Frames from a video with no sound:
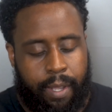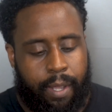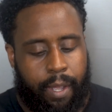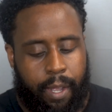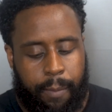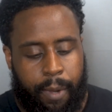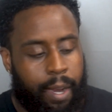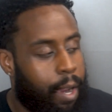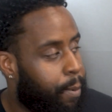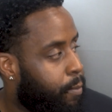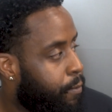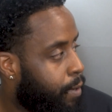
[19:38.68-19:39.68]
But a lot
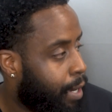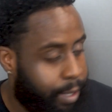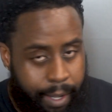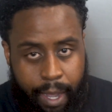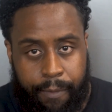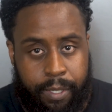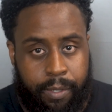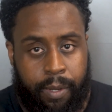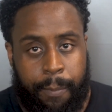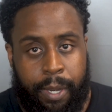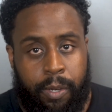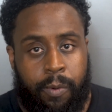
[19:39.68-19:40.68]
of people feel like they have to. I
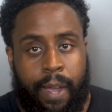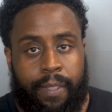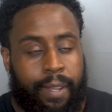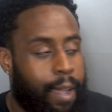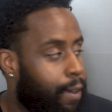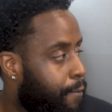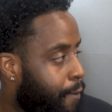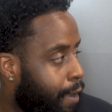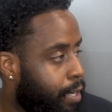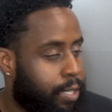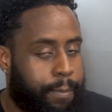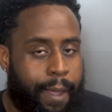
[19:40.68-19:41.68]
mean, you do have to kind of fake
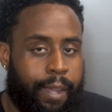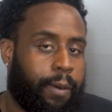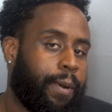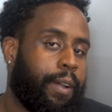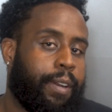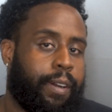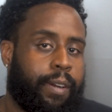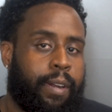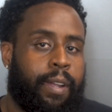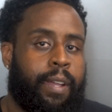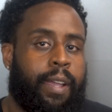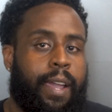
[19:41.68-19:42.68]
it to make it around here,
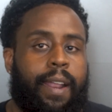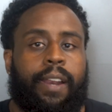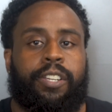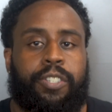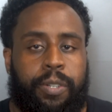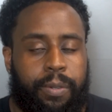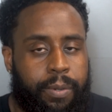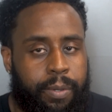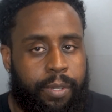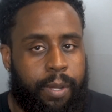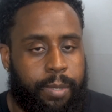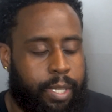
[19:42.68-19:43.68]
and that is true.
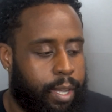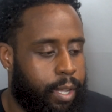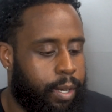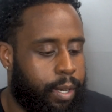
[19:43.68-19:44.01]
You know what I'm saying?